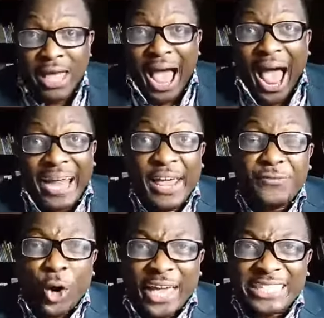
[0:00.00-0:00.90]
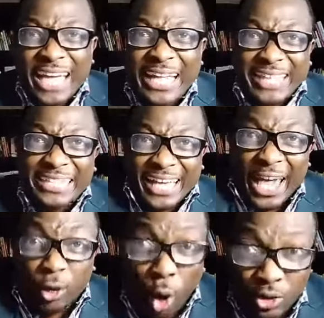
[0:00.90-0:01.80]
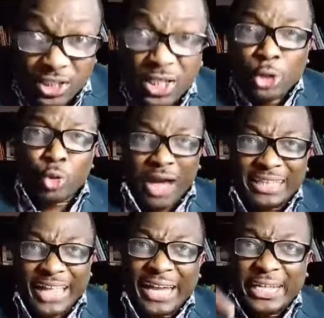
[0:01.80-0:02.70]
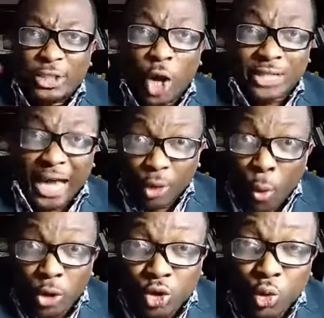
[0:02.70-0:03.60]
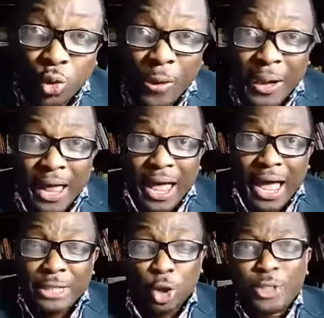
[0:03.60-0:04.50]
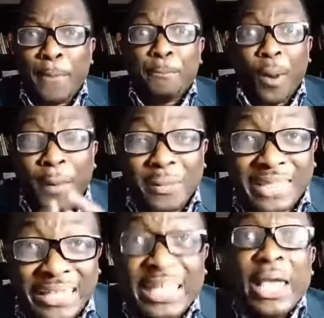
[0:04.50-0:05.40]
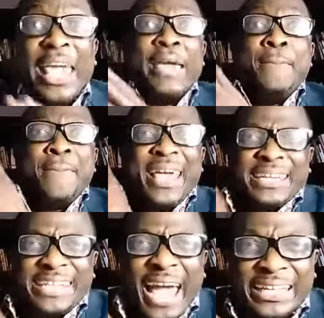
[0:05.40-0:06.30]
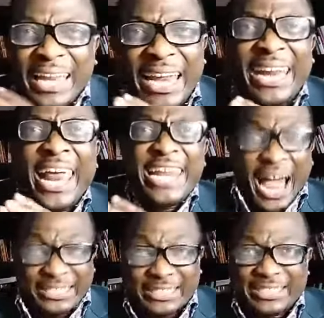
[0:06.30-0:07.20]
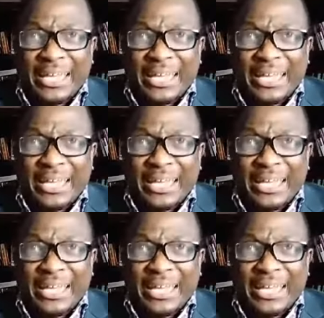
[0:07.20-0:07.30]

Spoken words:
And if your case enters a court, you can't tell the judge, I don't want you. So the problem is that immediately leaders